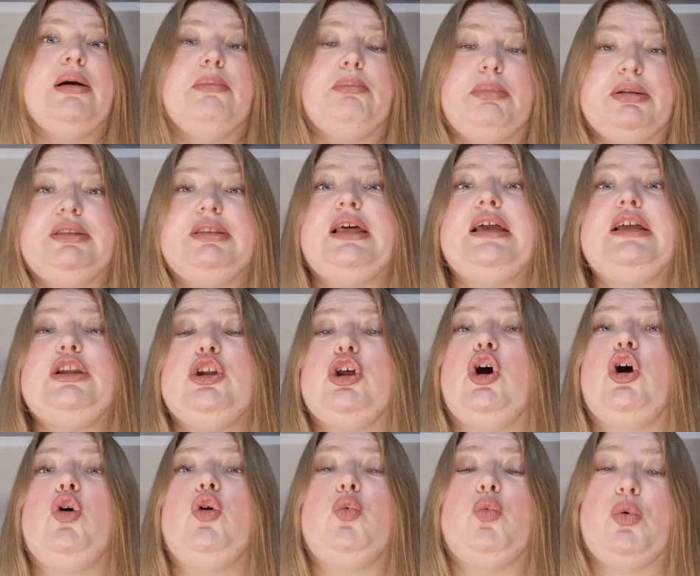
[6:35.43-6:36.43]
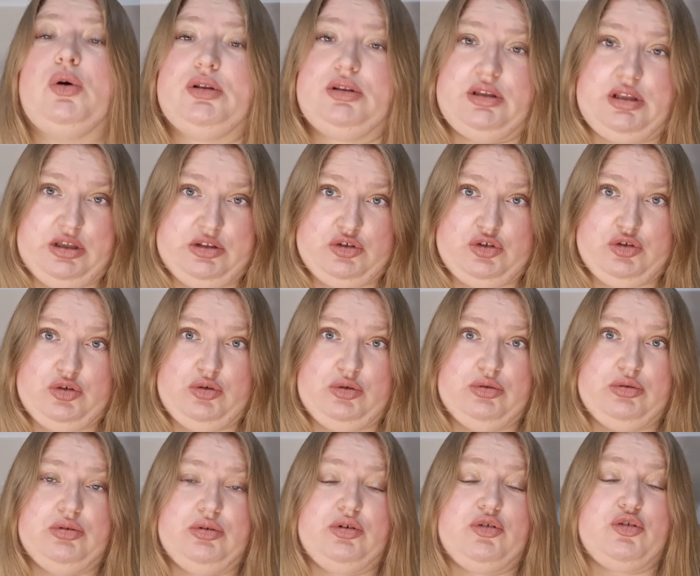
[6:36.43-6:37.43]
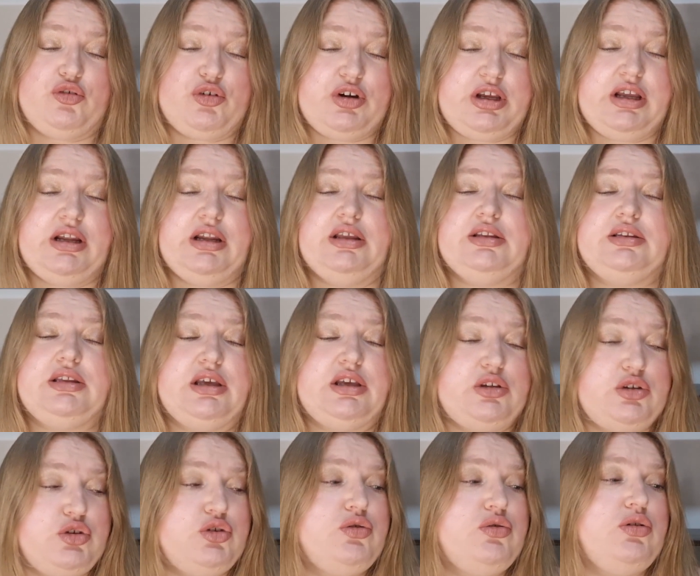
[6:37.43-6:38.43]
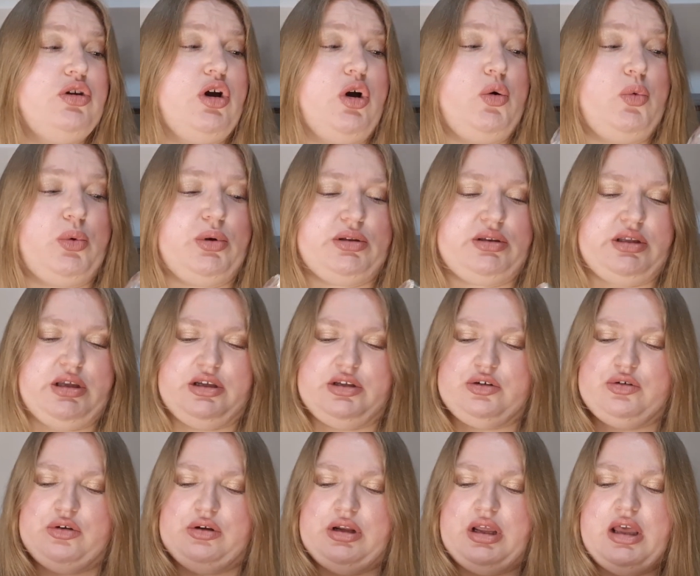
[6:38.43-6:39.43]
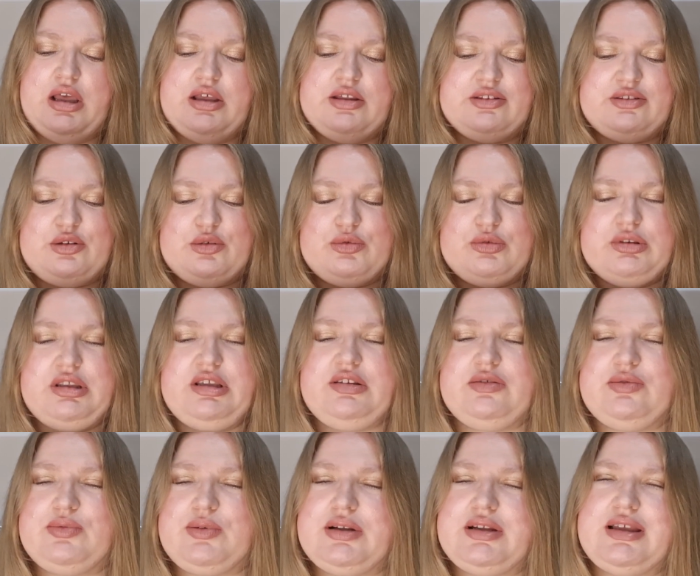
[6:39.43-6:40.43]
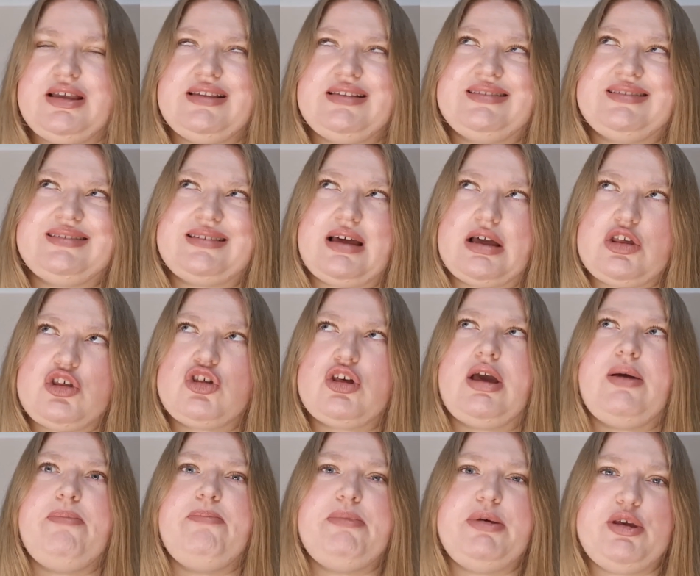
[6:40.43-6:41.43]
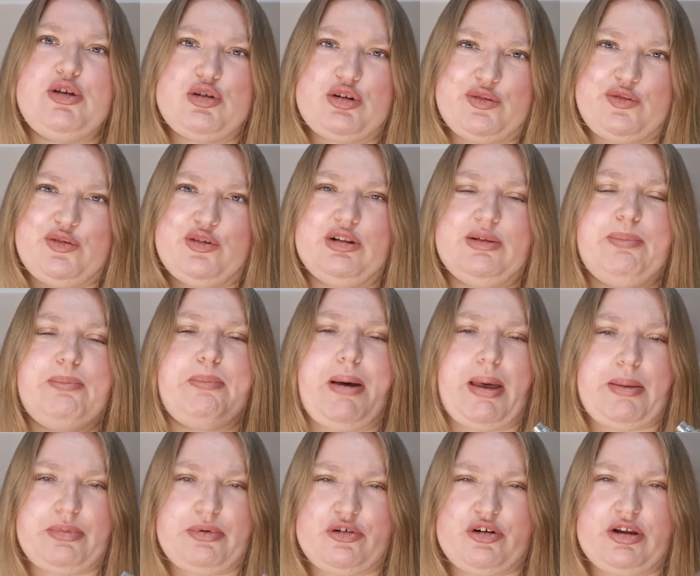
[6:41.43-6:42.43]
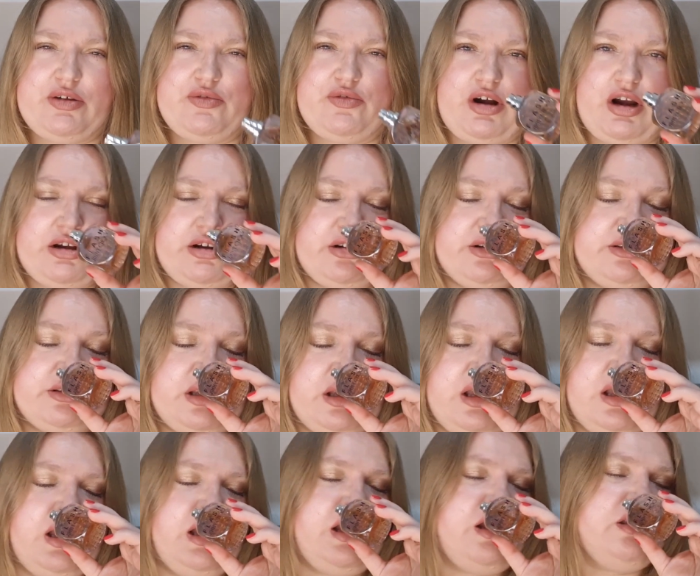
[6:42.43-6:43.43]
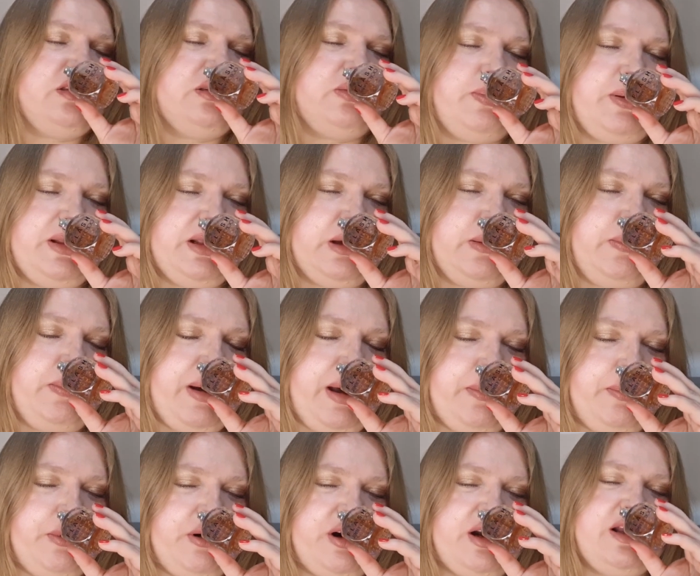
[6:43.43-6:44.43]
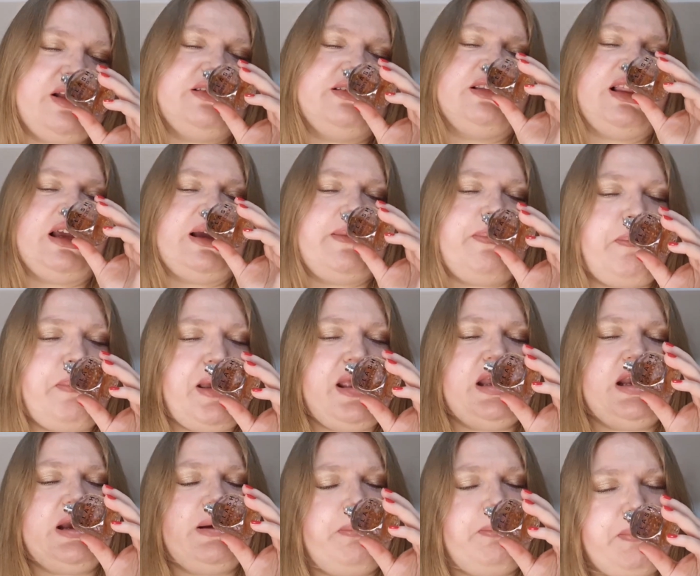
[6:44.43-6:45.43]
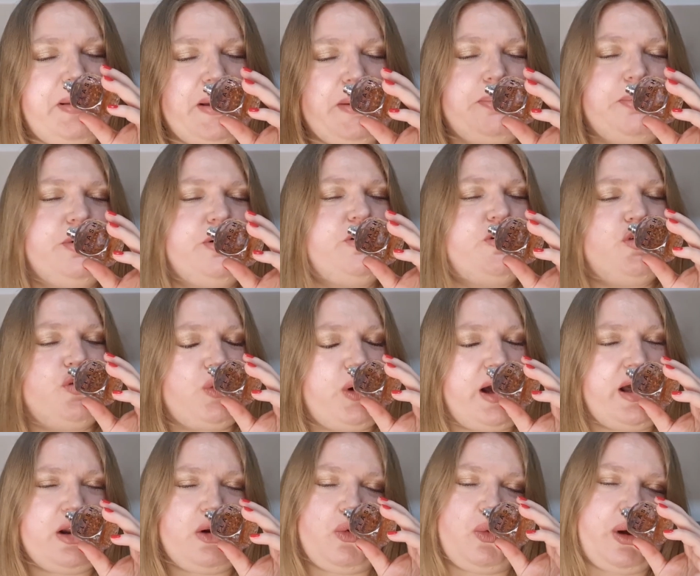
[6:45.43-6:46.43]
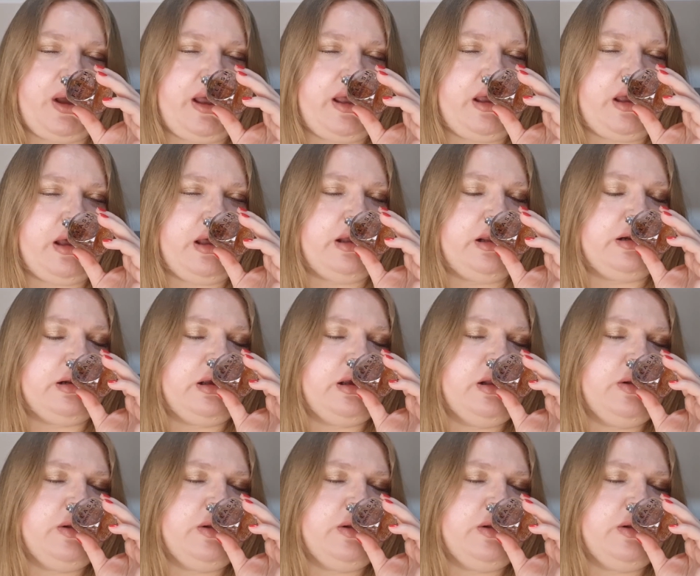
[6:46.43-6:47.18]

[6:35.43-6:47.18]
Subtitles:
But they know what they're doing. Really, they do know what they're doing. So this one is such a beautiful peppery fragrance. It's pink pepper. It's like pink pepper right away, and